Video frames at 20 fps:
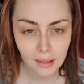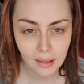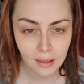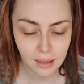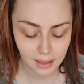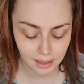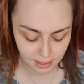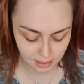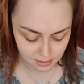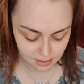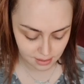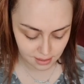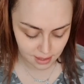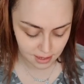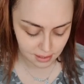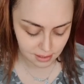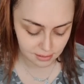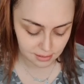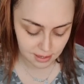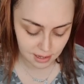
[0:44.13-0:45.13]
Okay, so
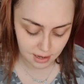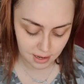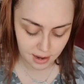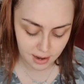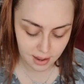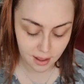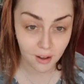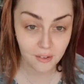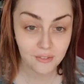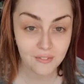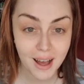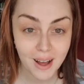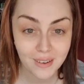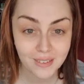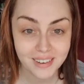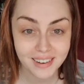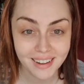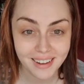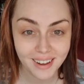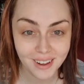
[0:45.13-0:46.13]
then secondly, I
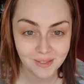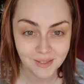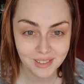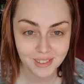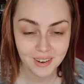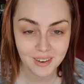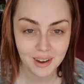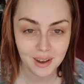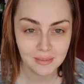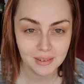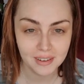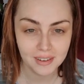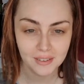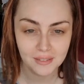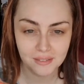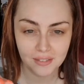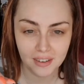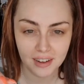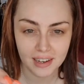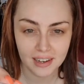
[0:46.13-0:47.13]
found it. I'm so happy I couldn't
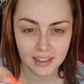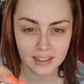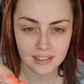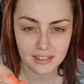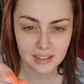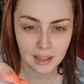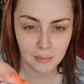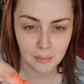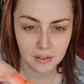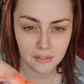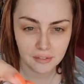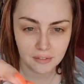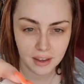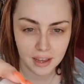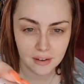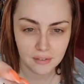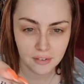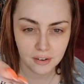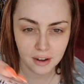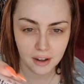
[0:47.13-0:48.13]
find it. This is like my
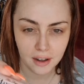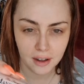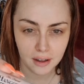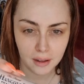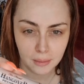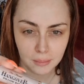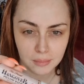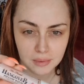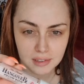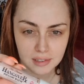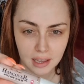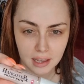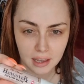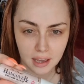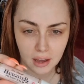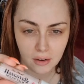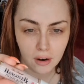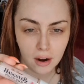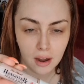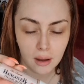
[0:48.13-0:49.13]
favourite
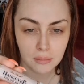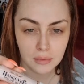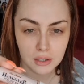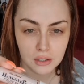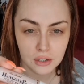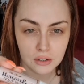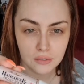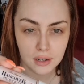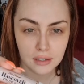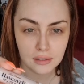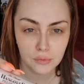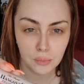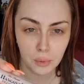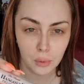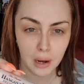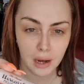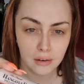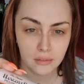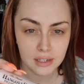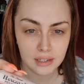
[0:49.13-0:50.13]
skincare item that Too Faced have brought
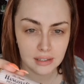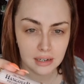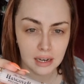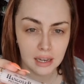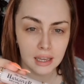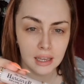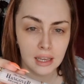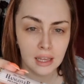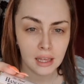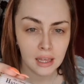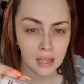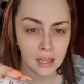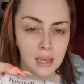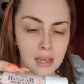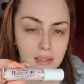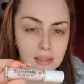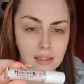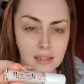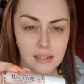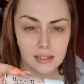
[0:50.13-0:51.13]
out recently.
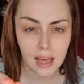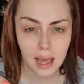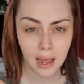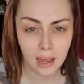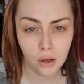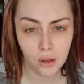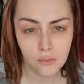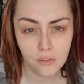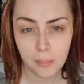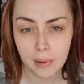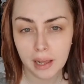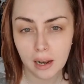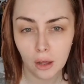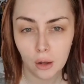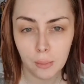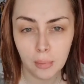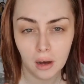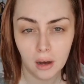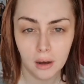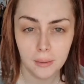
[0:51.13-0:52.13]
So this is the Hangover Pillow
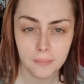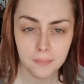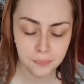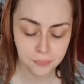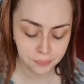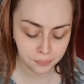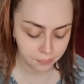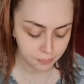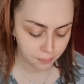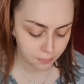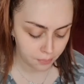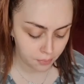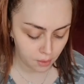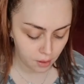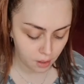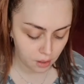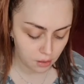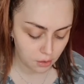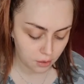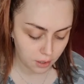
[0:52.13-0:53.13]
Balm.
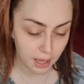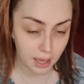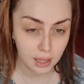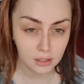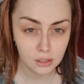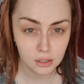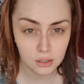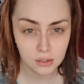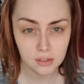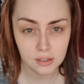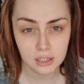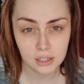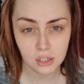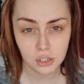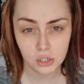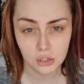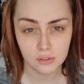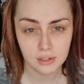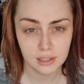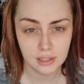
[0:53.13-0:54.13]
You can use this
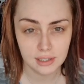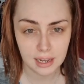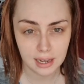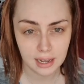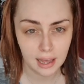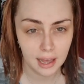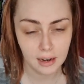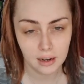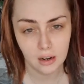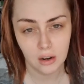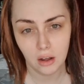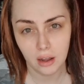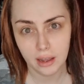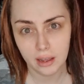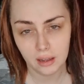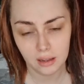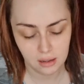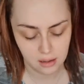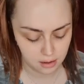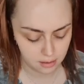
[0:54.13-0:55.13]
during the day and at
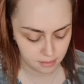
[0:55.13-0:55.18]
night.